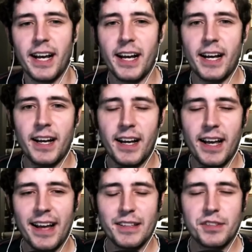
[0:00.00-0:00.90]

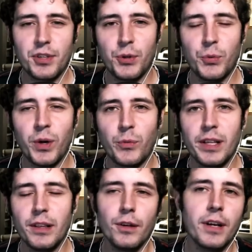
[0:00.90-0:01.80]
Uh, and so
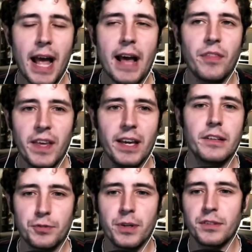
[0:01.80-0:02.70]
when we look at the
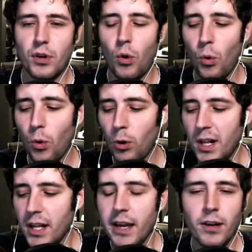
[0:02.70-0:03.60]
industry as a
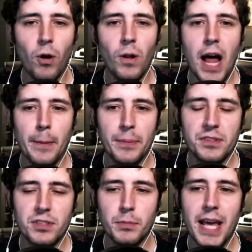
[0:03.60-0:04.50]
whole, it all
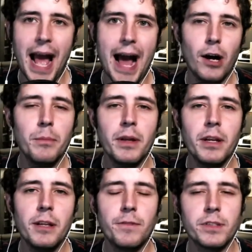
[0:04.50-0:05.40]
happens to be how
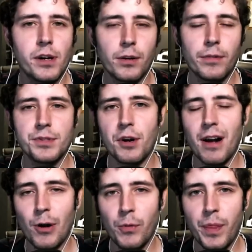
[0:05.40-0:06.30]
many
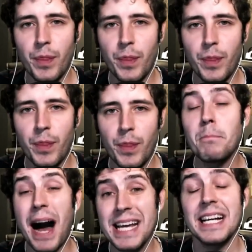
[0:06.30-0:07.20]
photographers are out there that
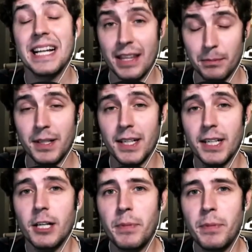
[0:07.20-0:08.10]
are buying
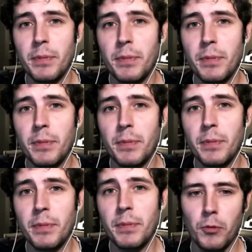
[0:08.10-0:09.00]
them
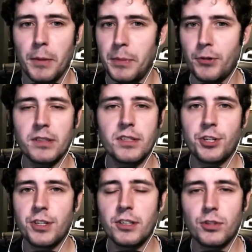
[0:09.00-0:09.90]
a lot of people might be
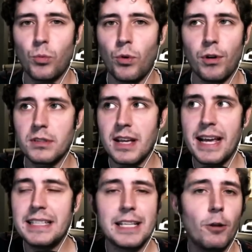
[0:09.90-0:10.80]
transitioning
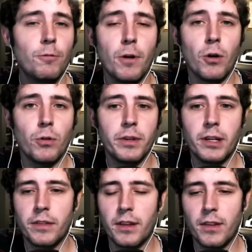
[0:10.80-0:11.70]
towards a cell
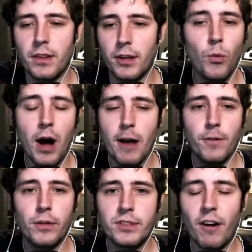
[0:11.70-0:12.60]
phone. You know, the, the, the new
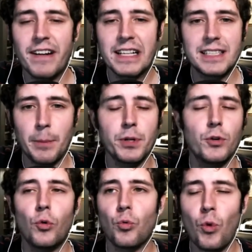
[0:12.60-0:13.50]
iPhones are
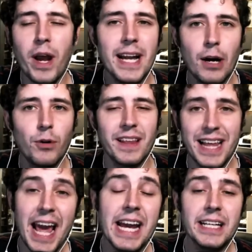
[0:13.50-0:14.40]
exceptional right
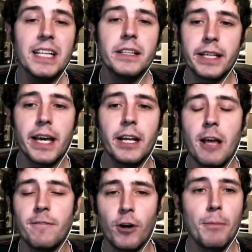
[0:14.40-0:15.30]
out of the gate yeah. to
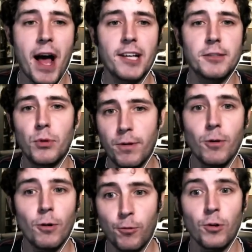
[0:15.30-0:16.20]
get a very
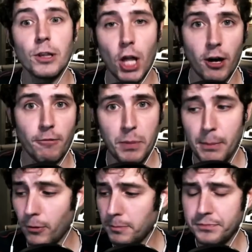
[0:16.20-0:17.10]
passable photo for a lot
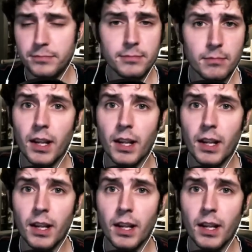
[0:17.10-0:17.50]
of people.